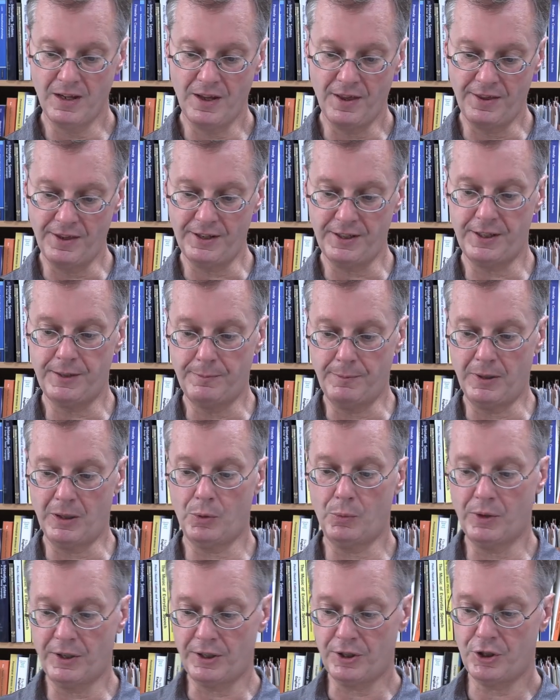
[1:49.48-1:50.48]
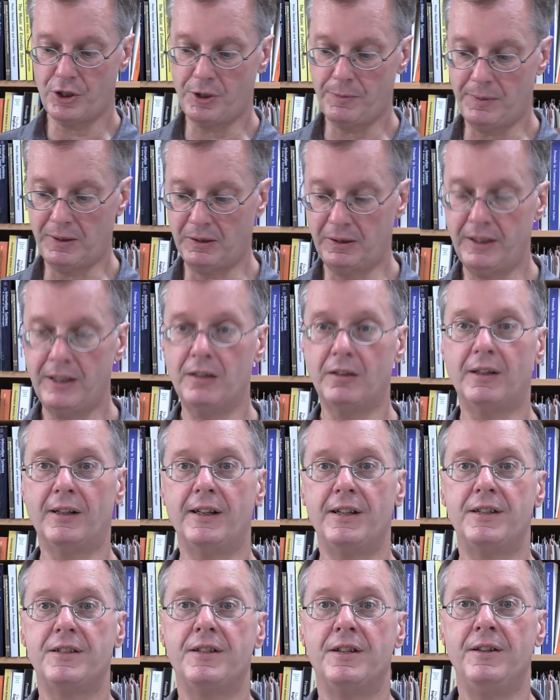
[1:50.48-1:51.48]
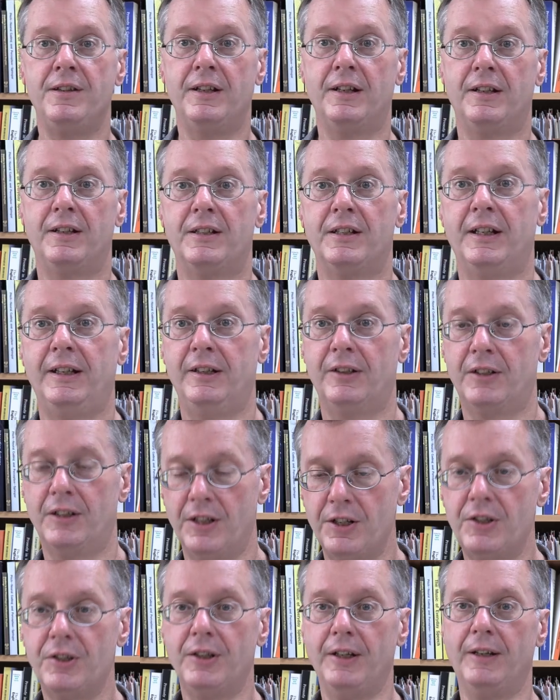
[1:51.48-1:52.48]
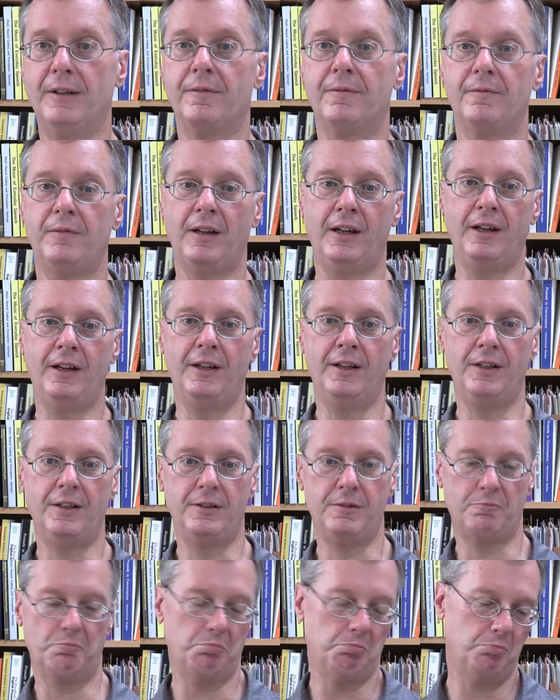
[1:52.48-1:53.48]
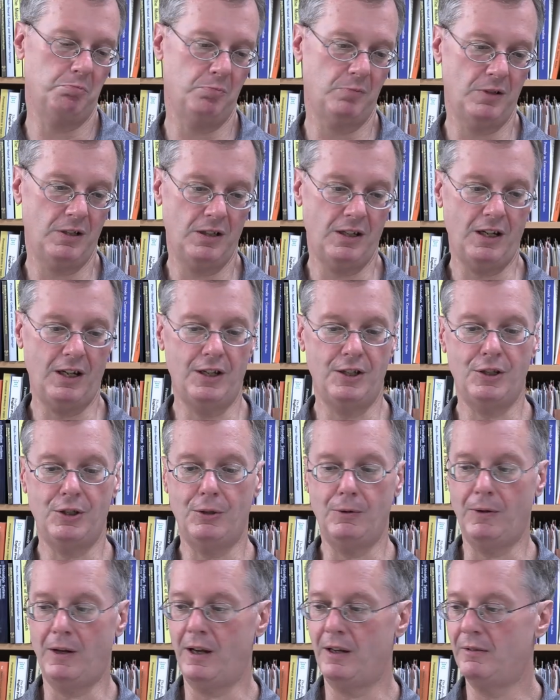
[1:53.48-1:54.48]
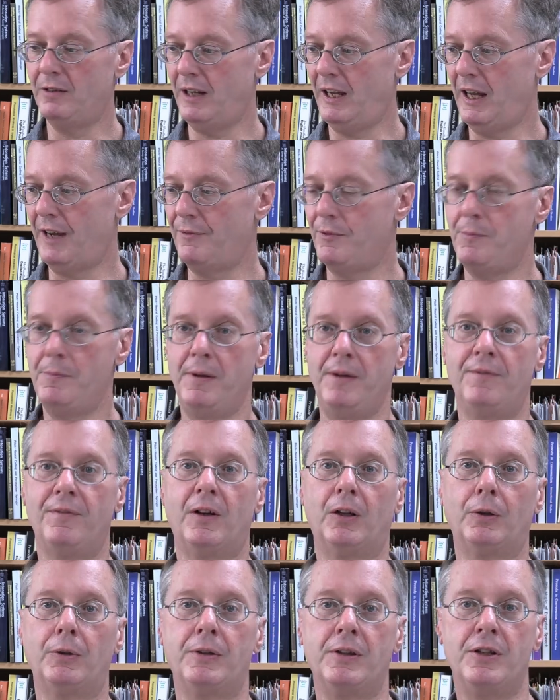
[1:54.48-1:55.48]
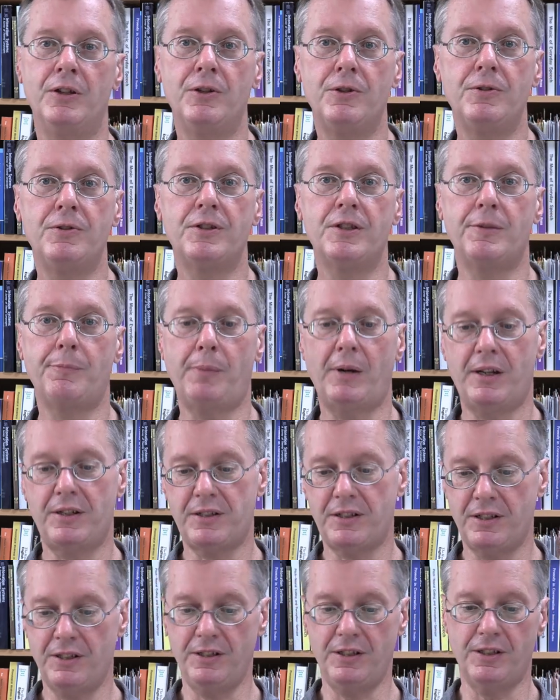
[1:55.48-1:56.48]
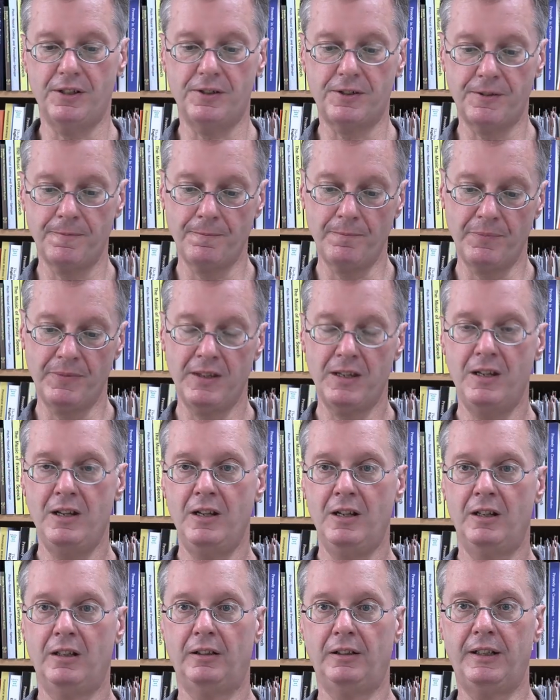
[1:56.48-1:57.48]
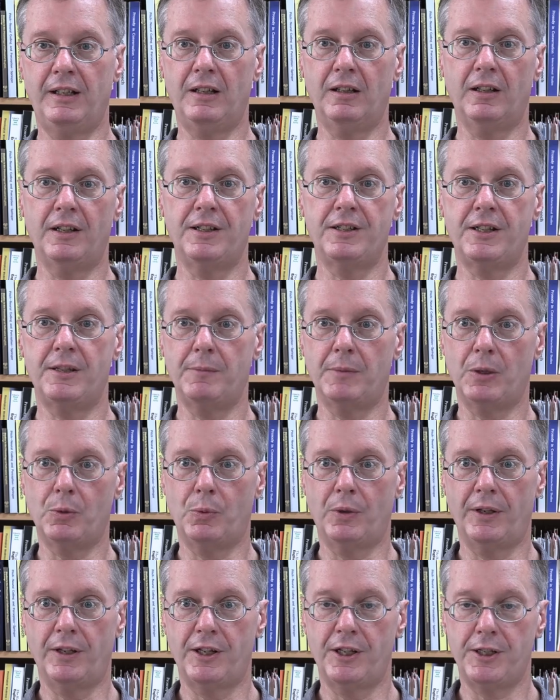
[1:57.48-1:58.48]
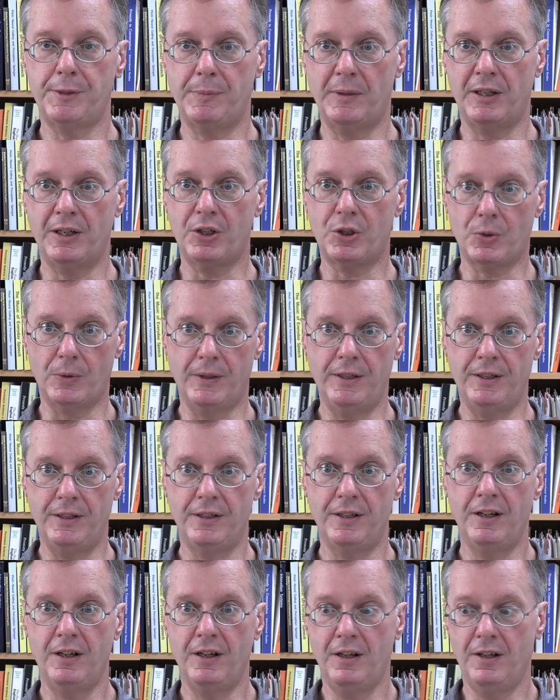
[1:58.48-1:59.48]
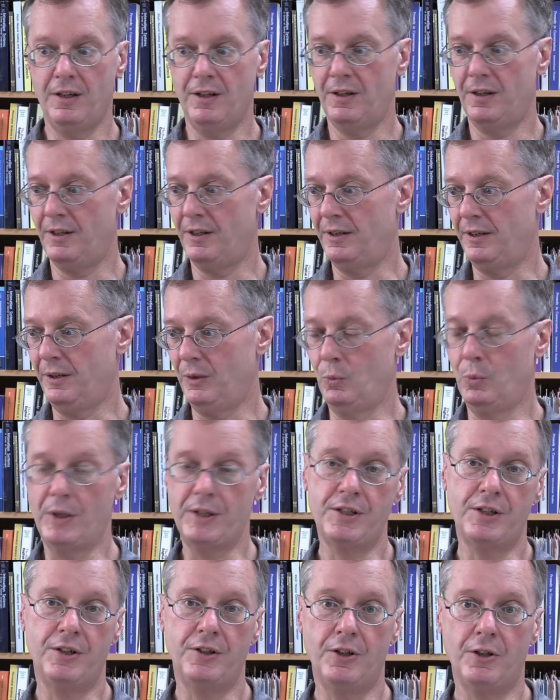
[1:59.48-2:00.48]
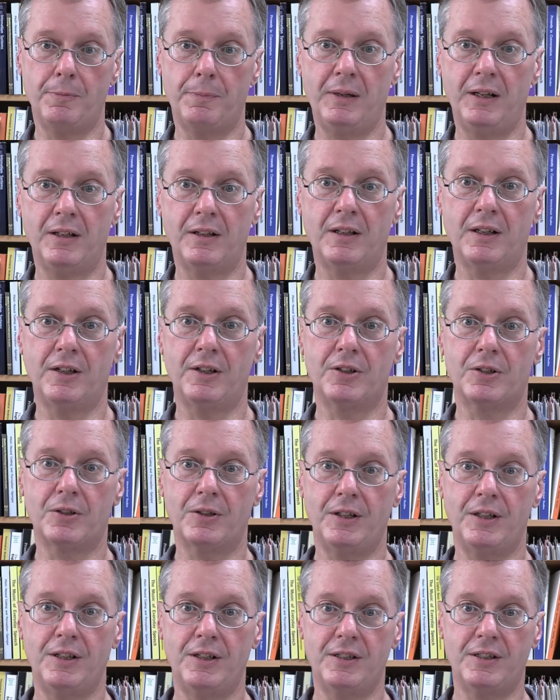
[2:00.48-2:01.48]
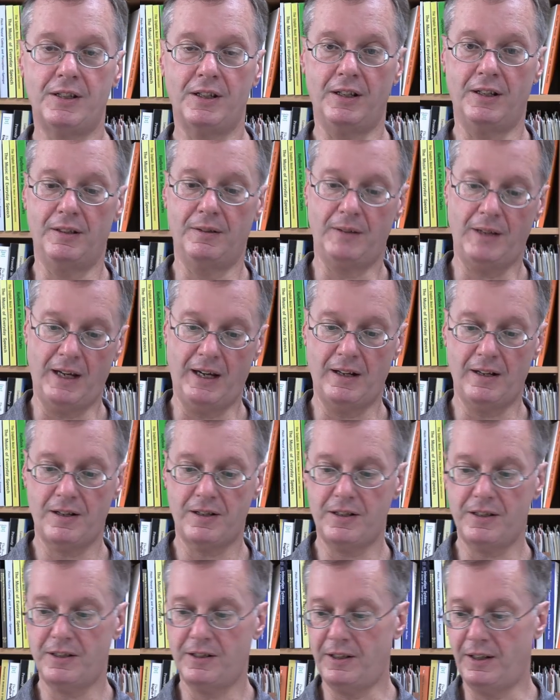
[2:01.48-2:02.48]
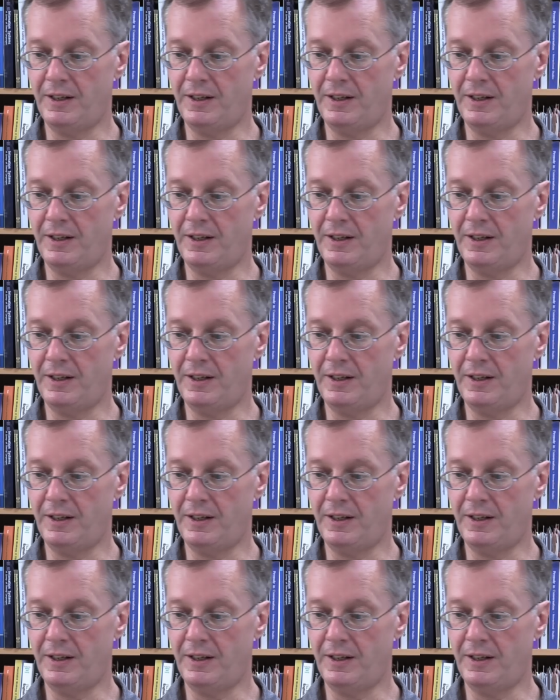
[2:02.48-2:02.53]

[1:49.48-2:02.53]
Thus, marijuana should be legalized in the entire country. In case you haven't been following the news the past 10 years, legalizing marijuana has been a trend in Western European countries and Canada